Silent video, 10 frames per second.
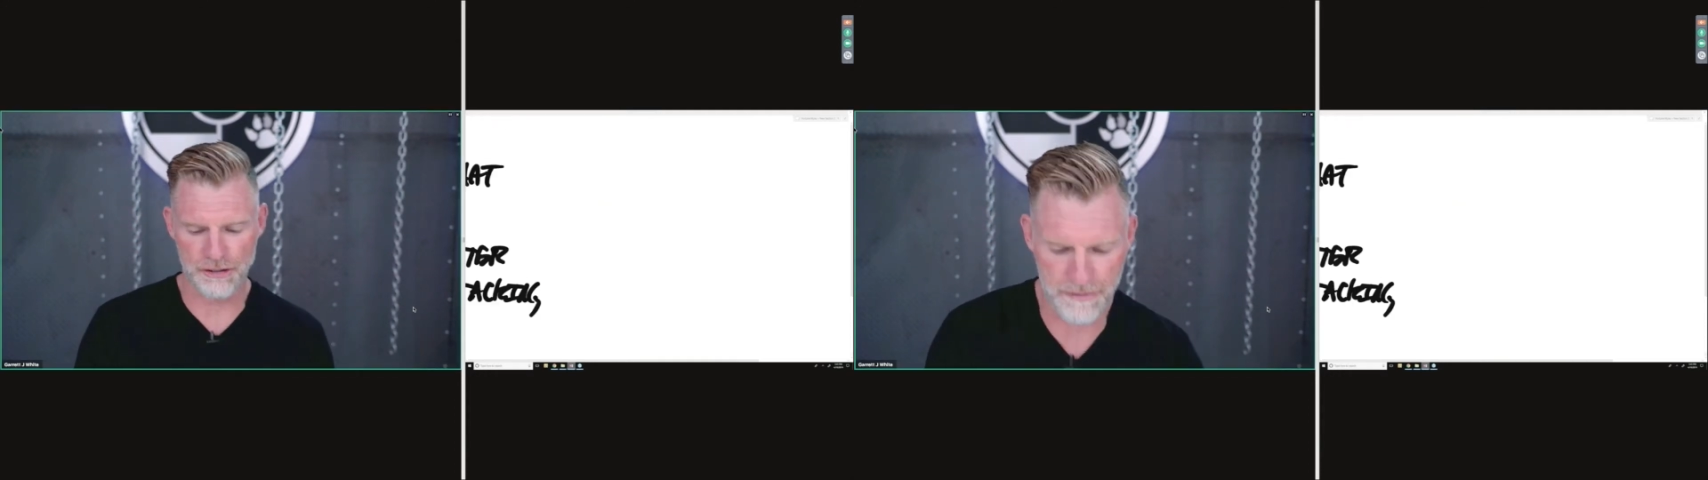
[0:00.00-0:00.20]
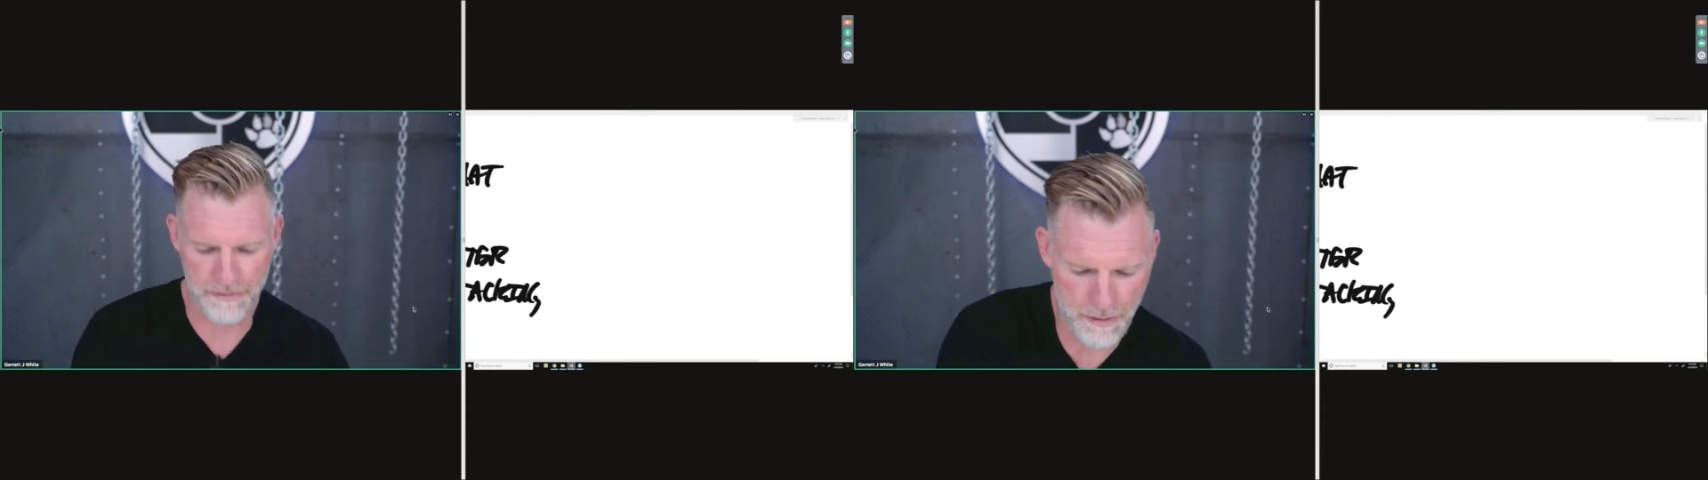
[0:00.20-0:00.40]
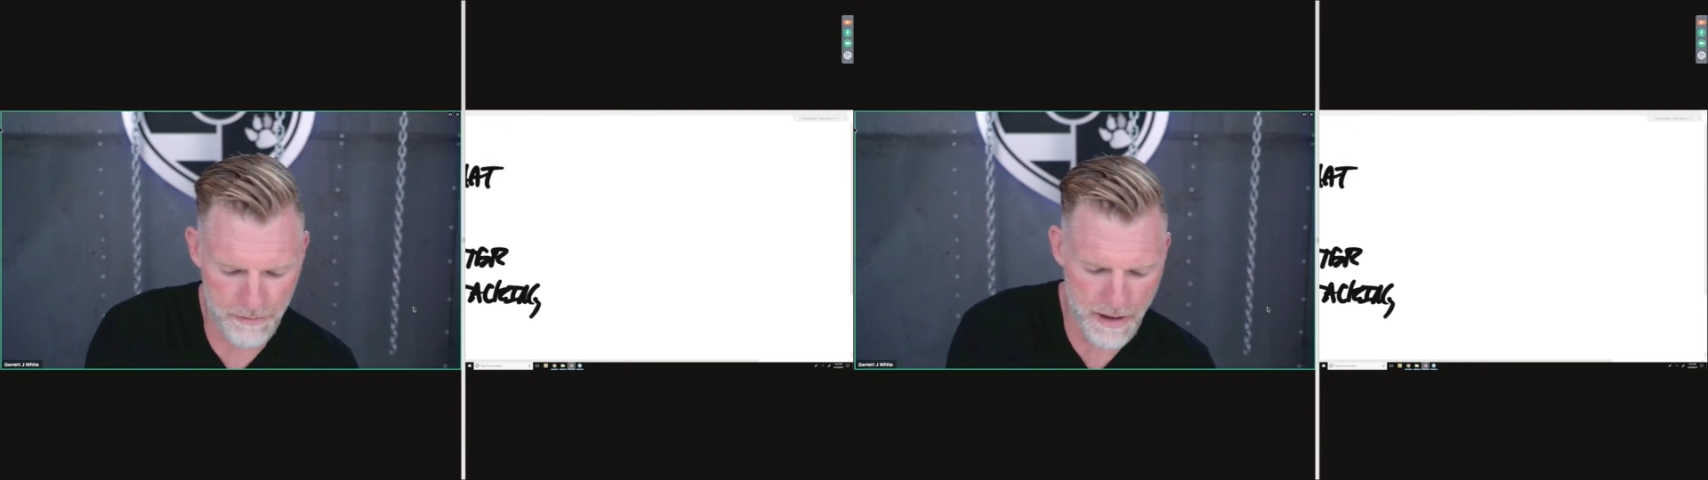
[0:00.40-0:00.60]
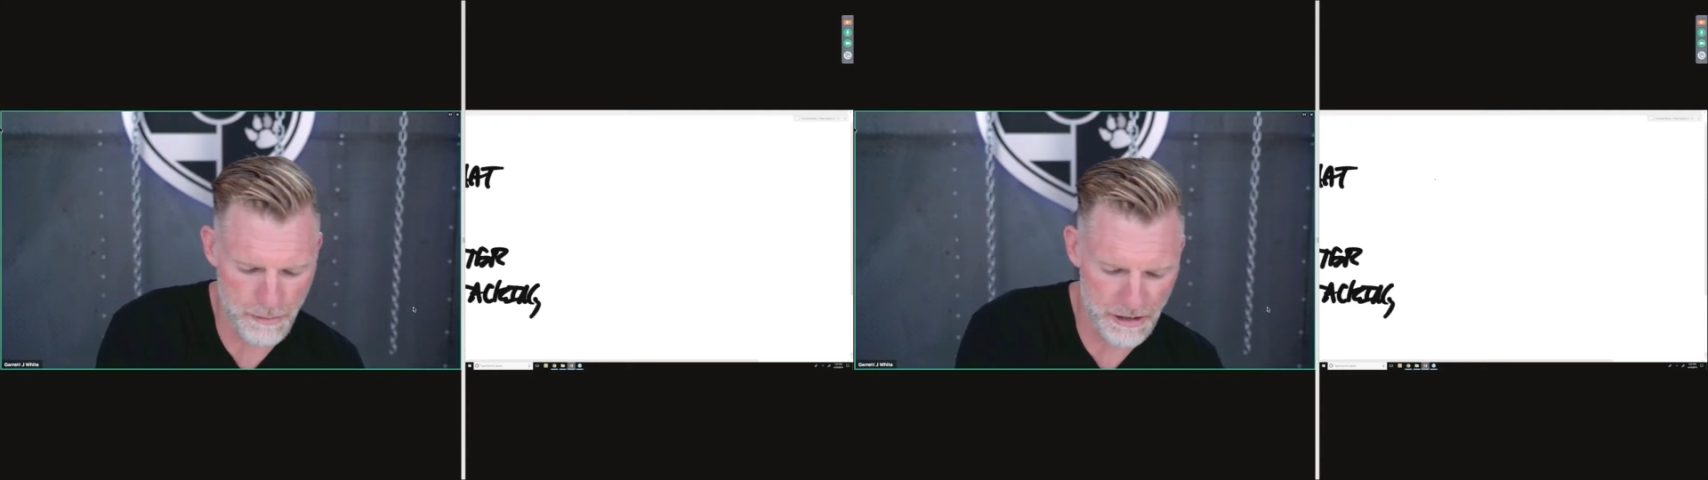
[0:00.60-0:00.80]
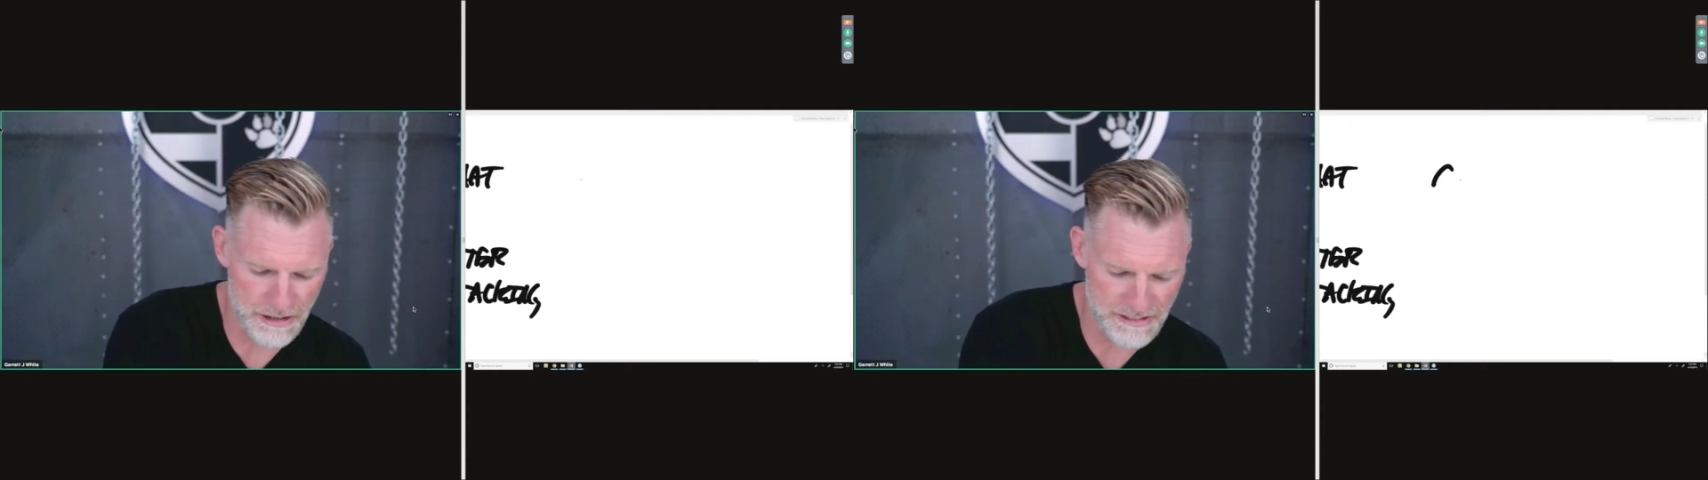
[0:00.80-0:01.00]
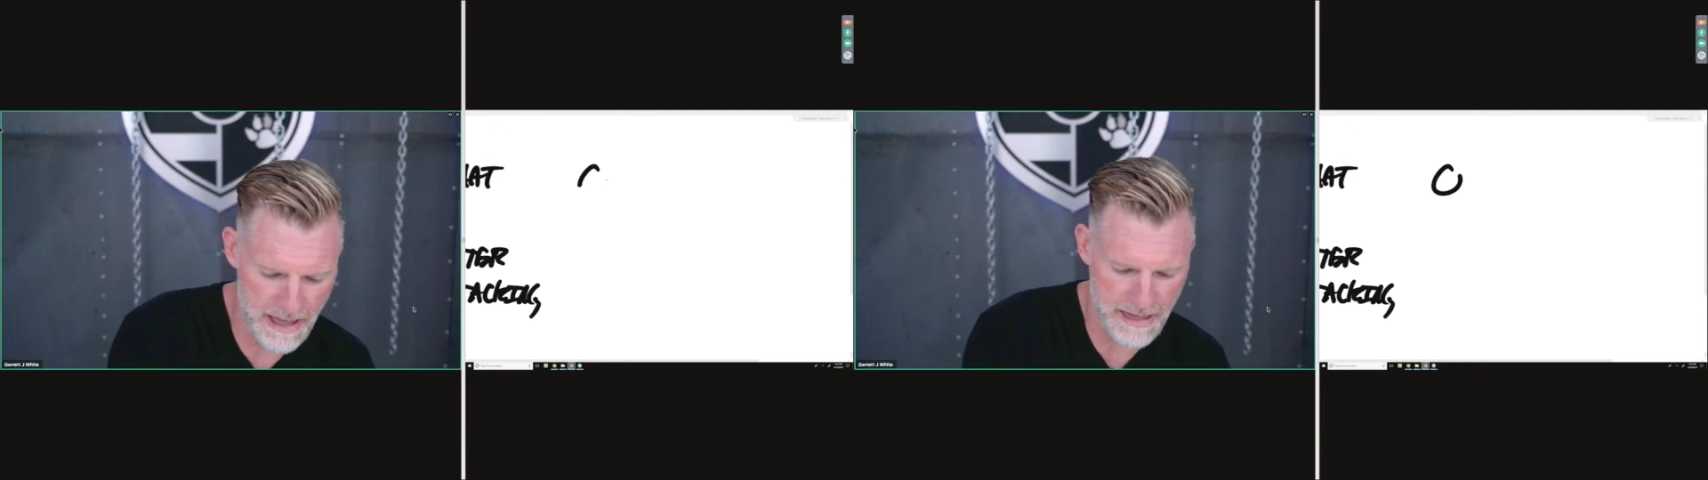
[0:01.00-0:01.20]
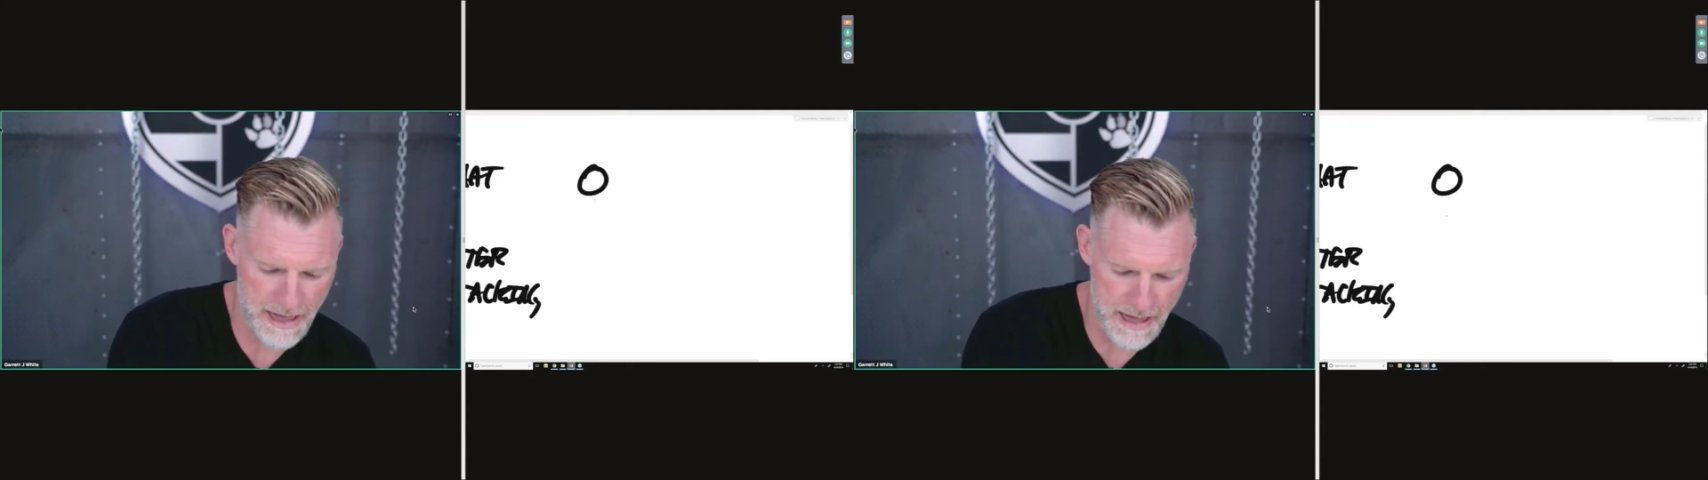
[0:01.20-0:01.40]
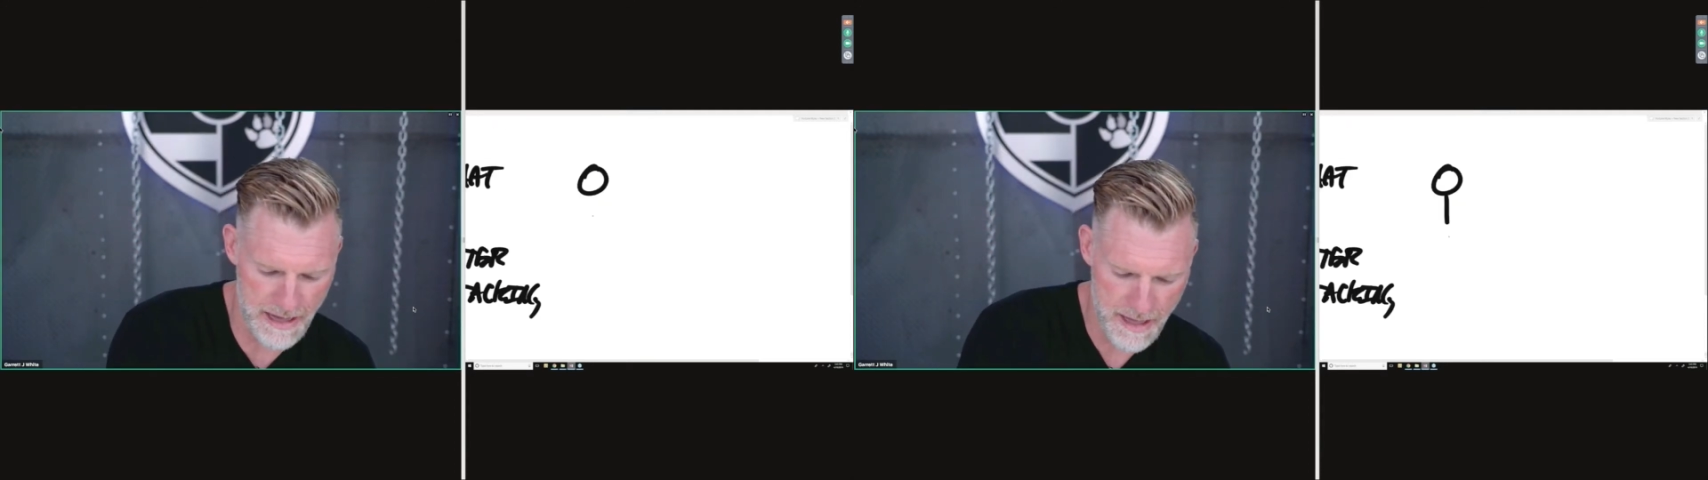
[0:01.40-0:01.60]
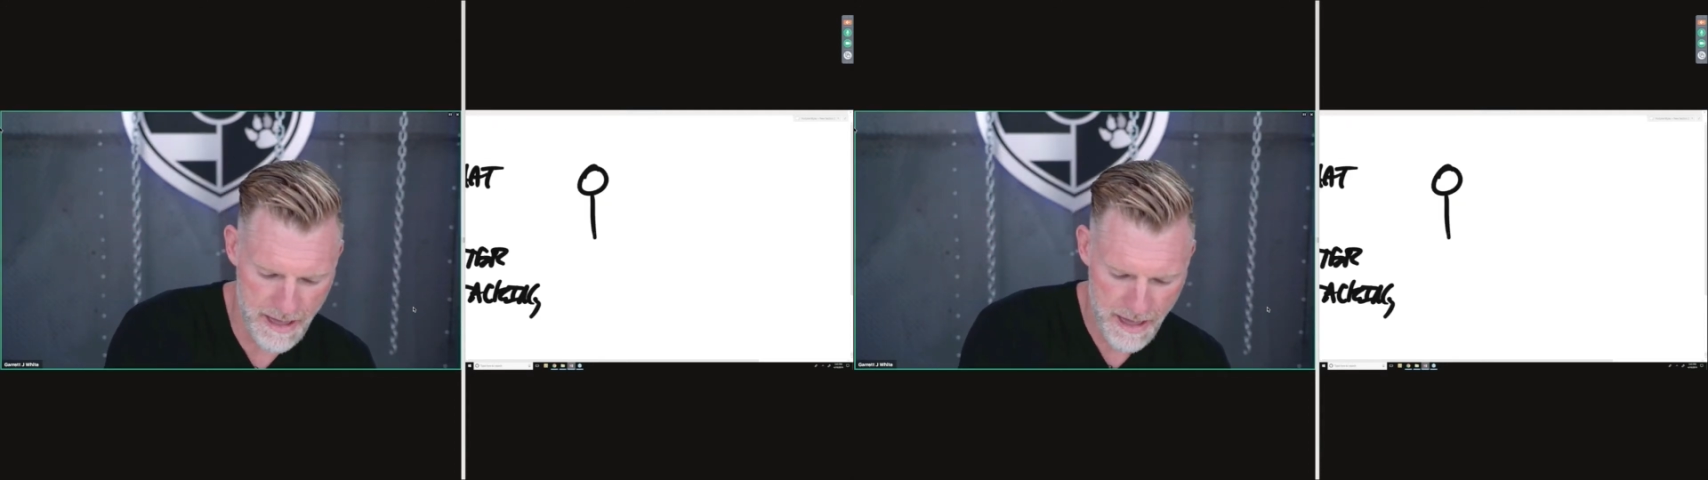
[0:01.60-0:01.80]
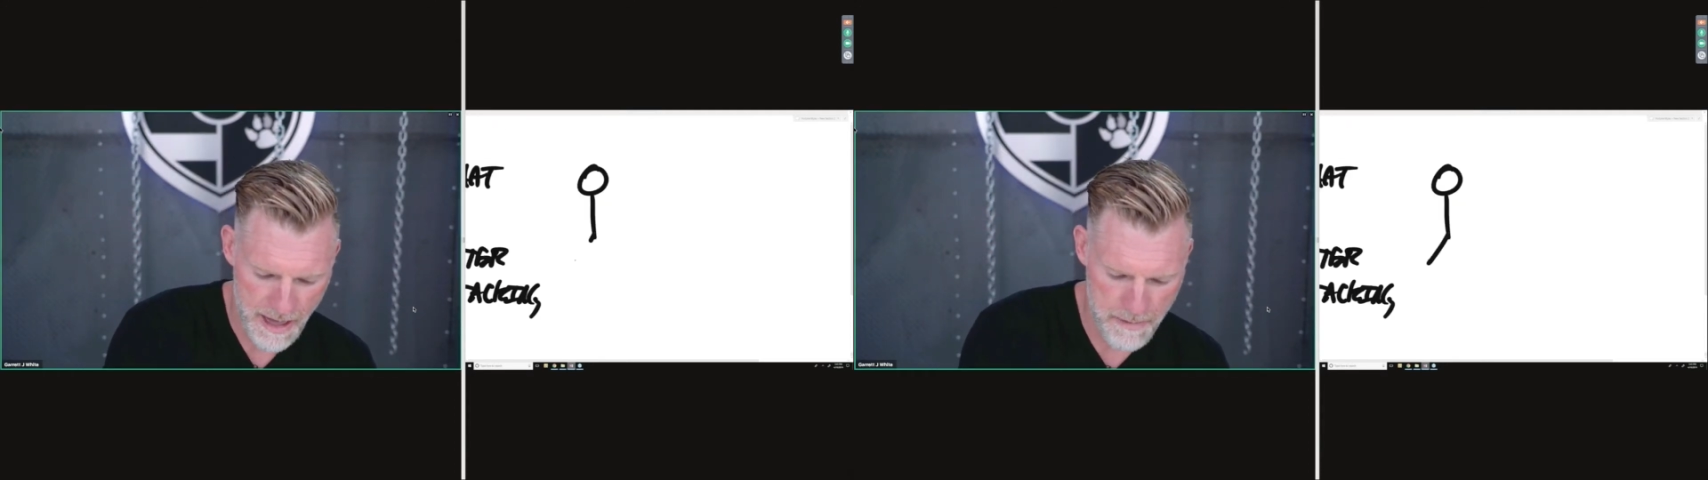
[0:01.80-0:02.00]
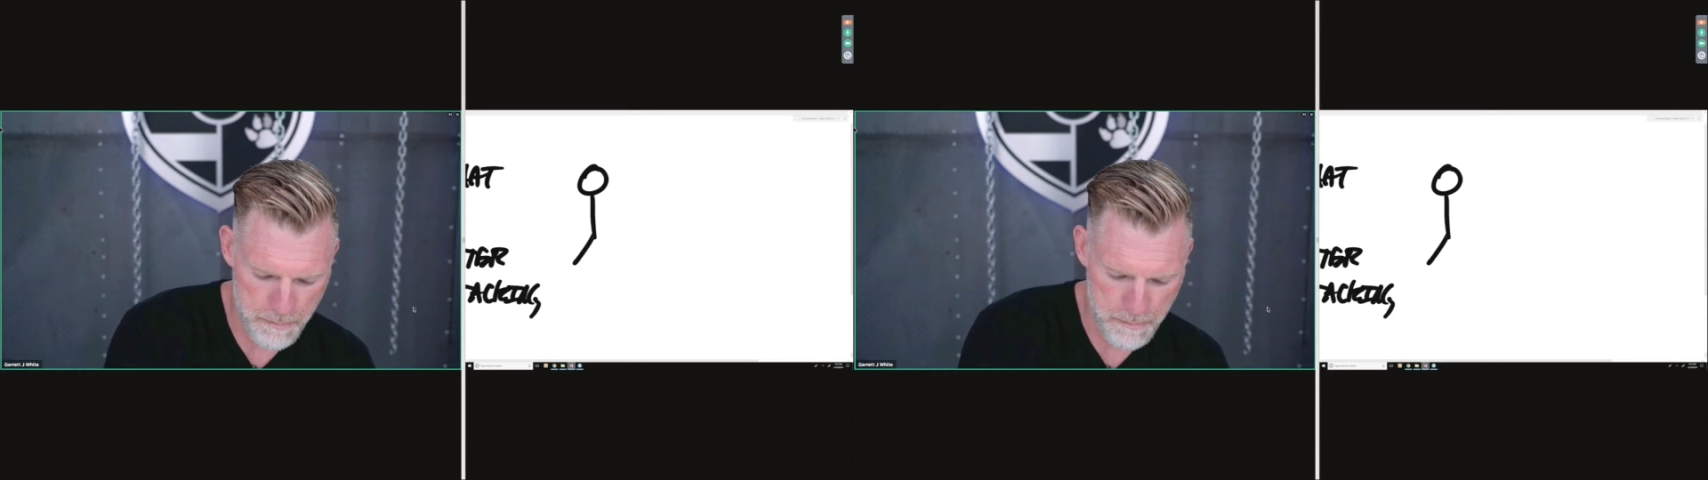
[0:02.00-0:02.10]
if I were to take a